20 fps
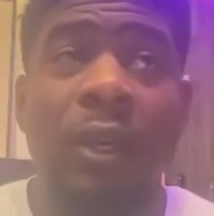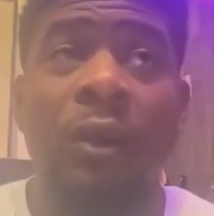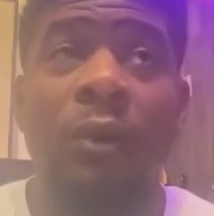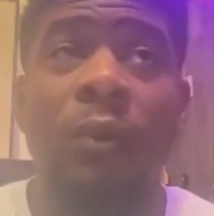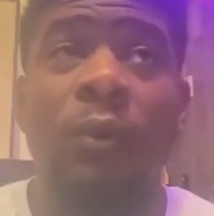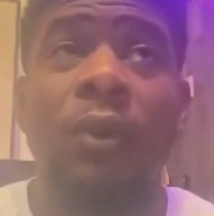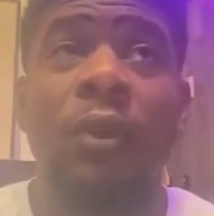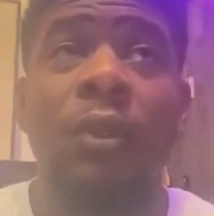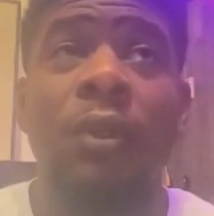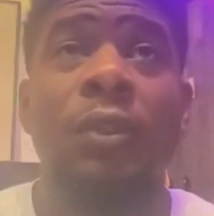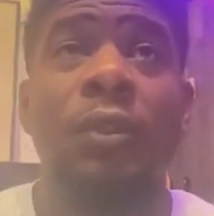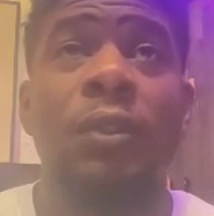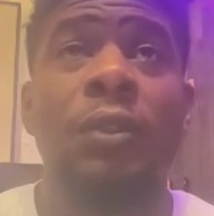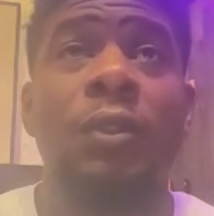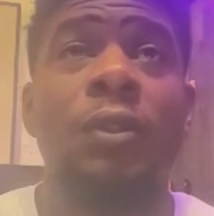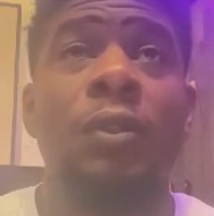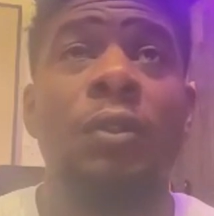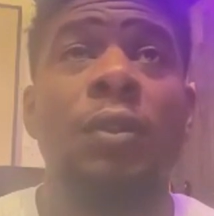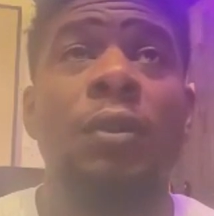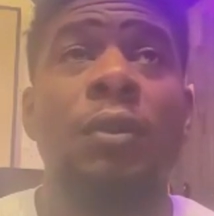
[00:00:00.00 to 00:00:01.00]
it
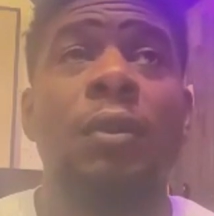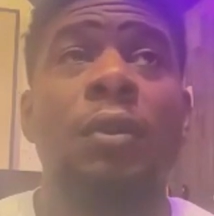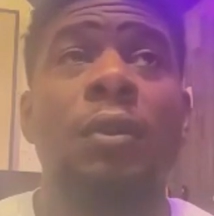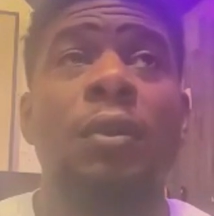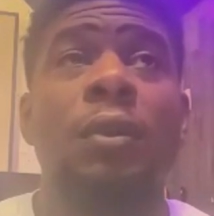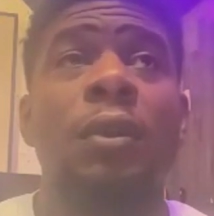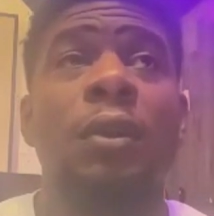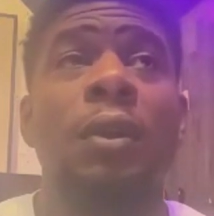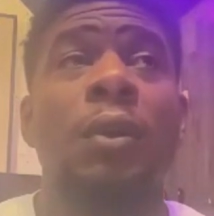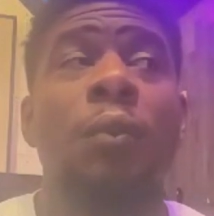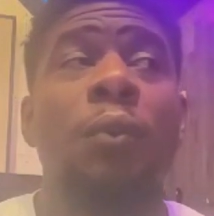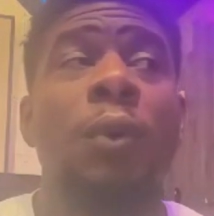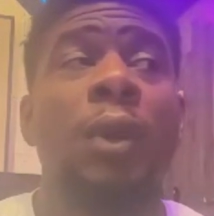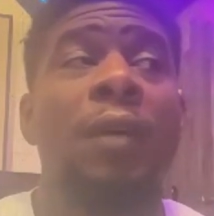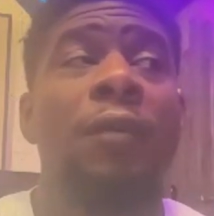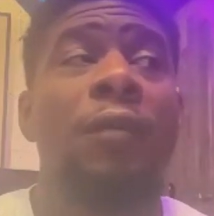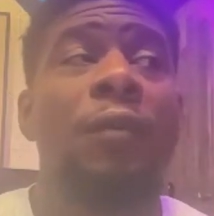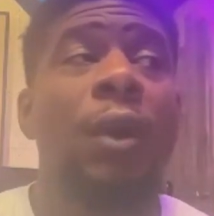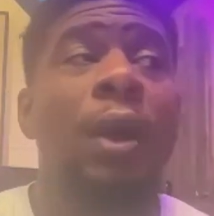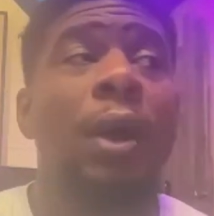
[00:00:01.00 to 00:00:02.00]
was
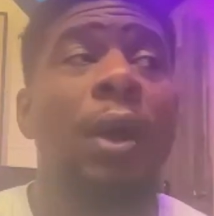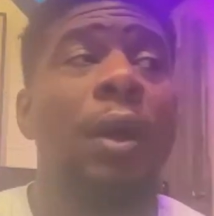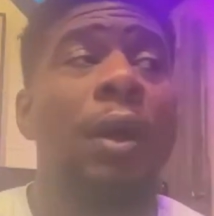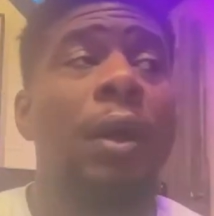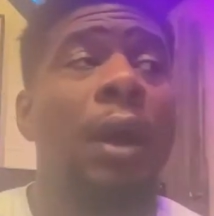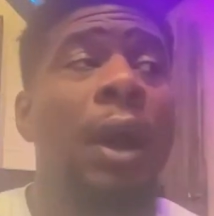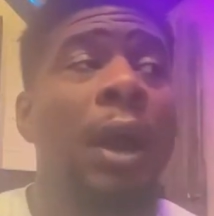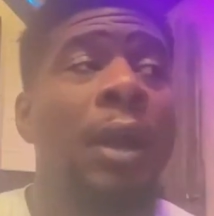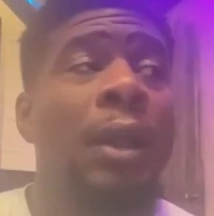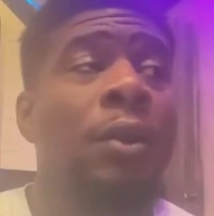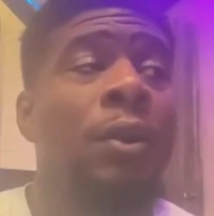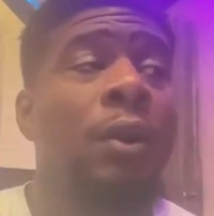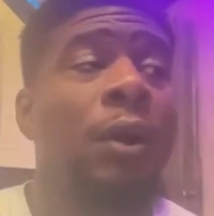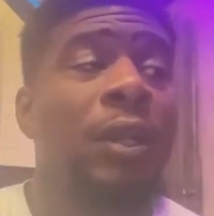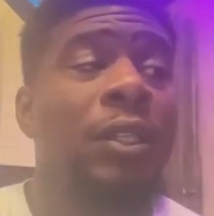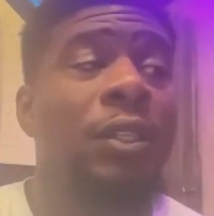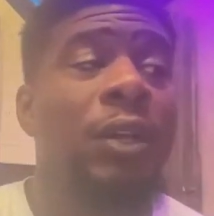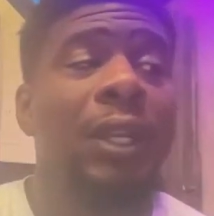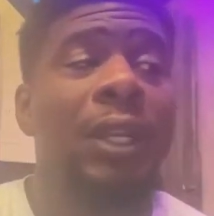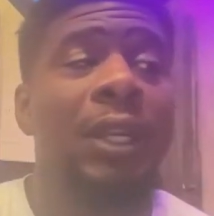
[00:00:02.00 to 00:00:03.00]
whatever I
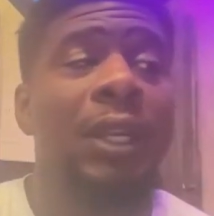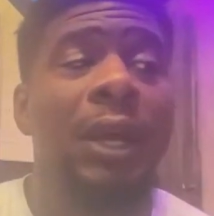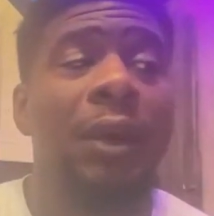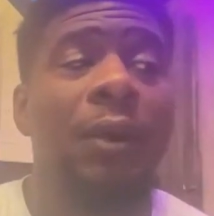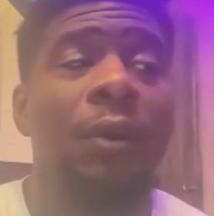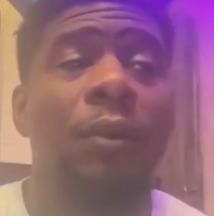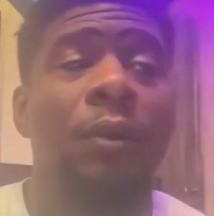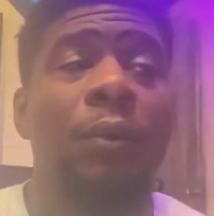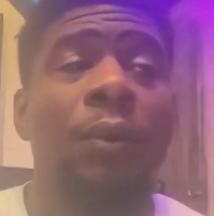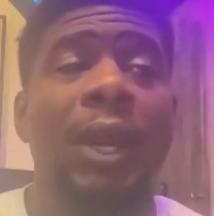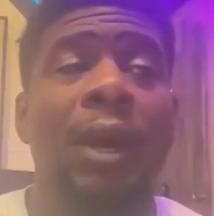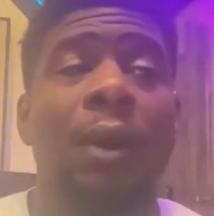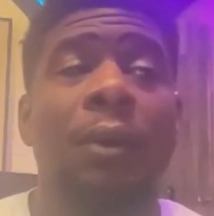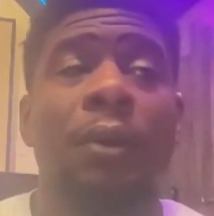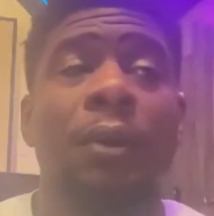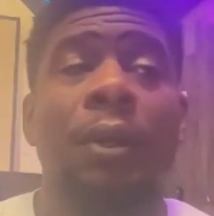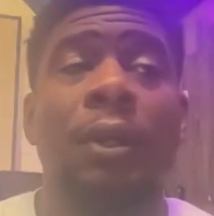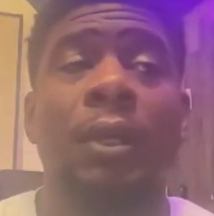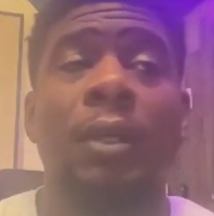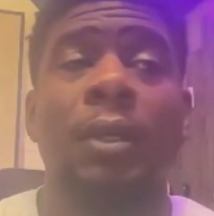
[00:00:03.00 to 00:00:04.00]
tried to get out without
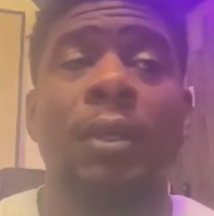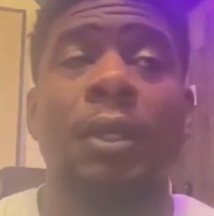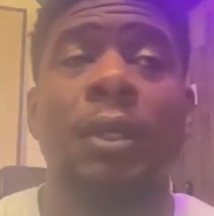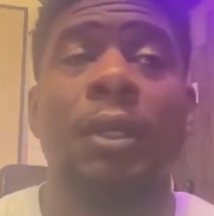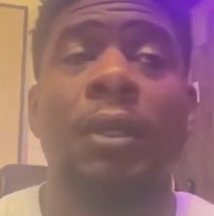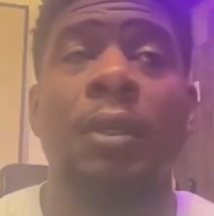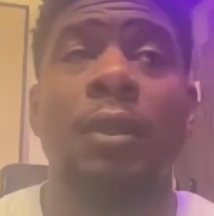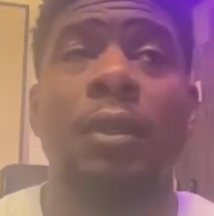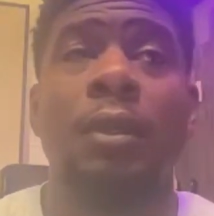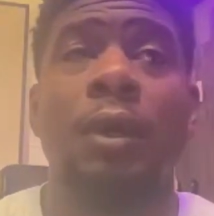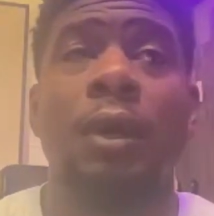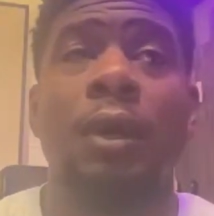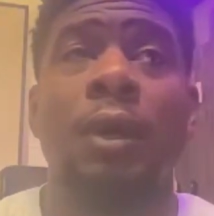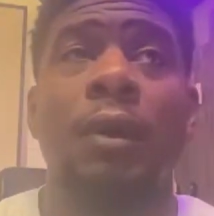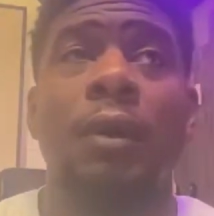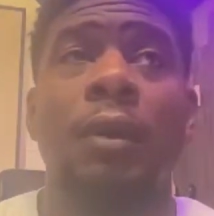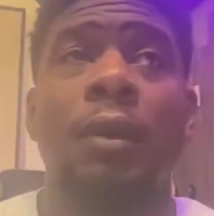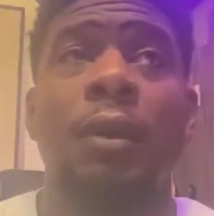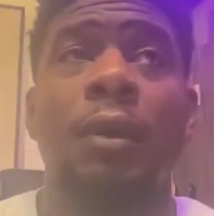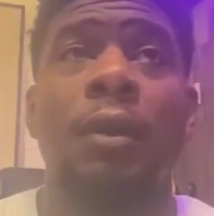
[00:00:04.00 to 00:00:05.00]

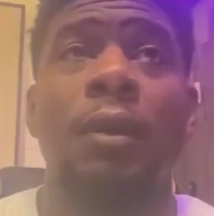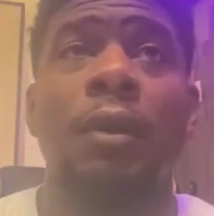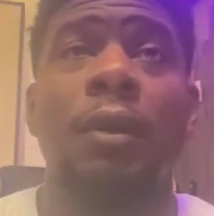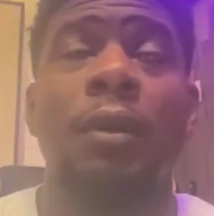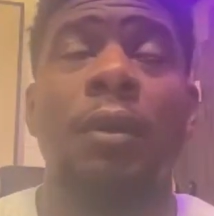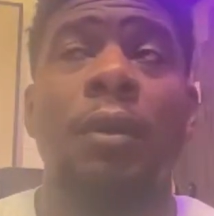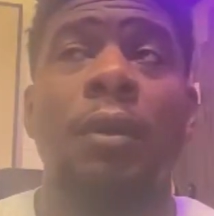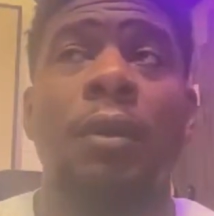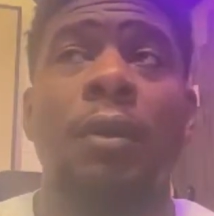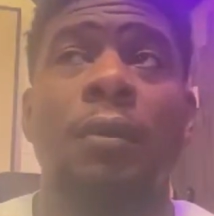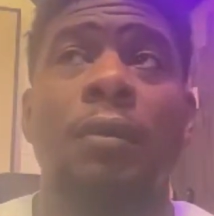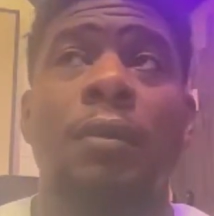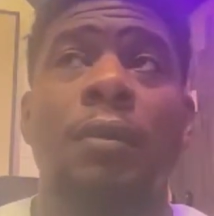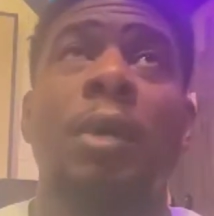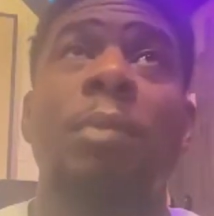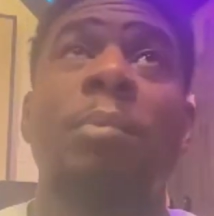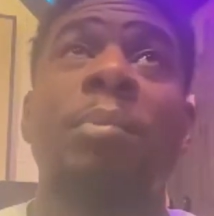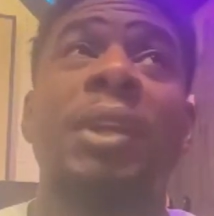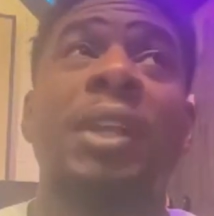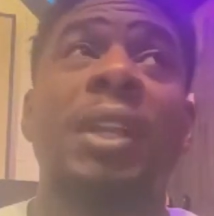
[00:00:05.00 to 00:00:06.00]
uh
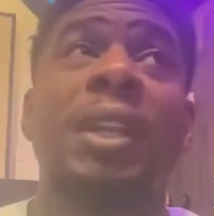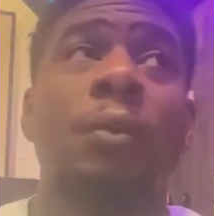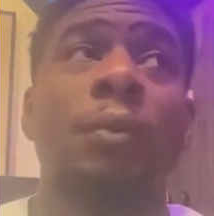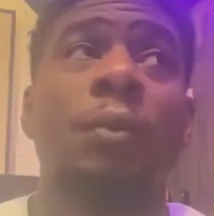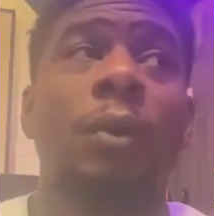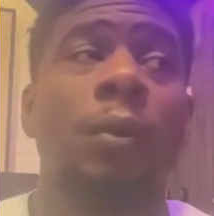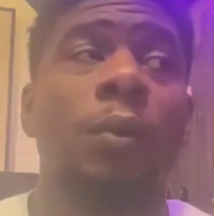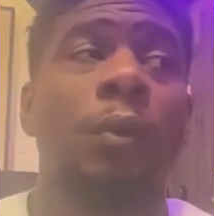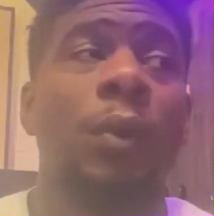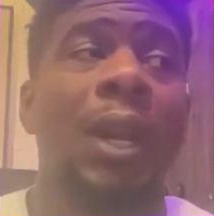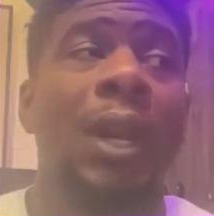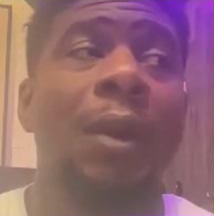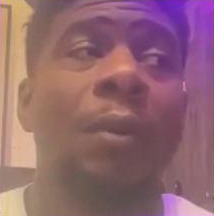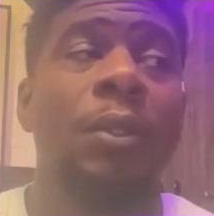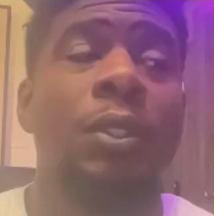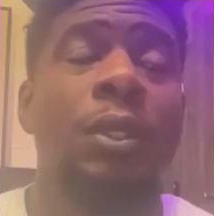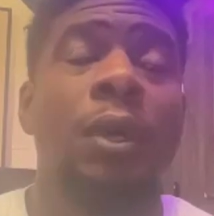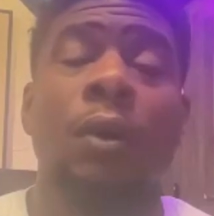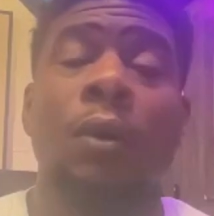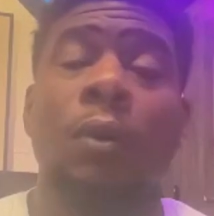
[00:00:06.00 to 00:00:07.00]
completing what I
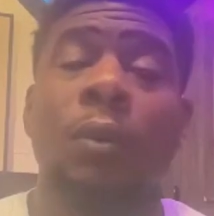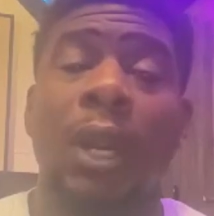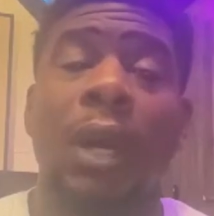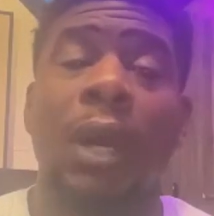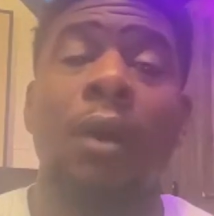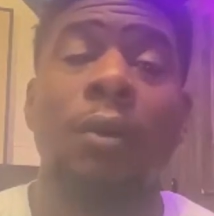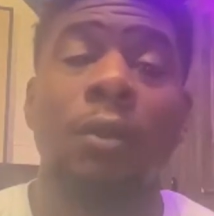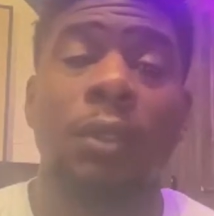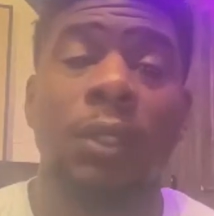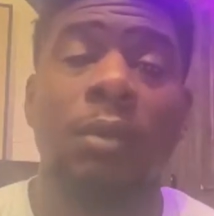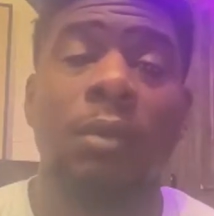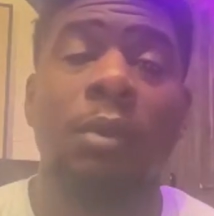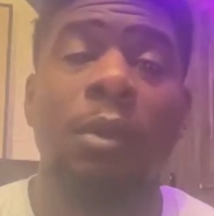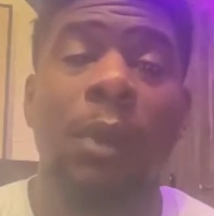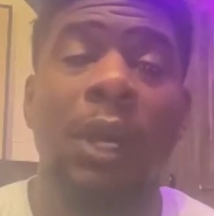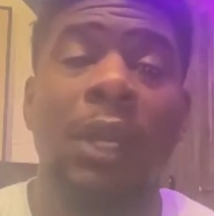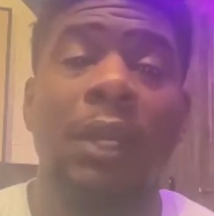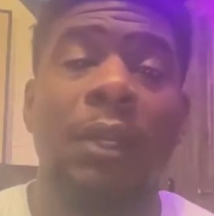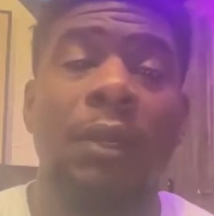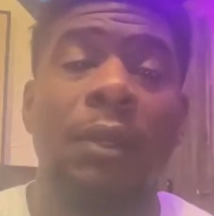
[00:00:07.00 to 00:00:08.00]
owed them in
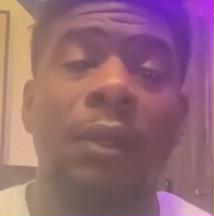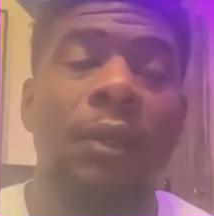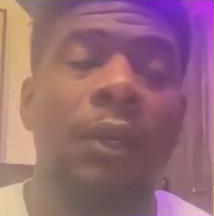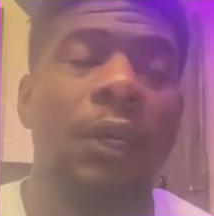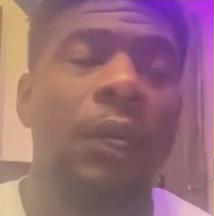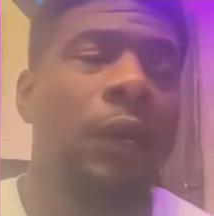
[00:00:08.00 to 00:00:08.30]
my deal.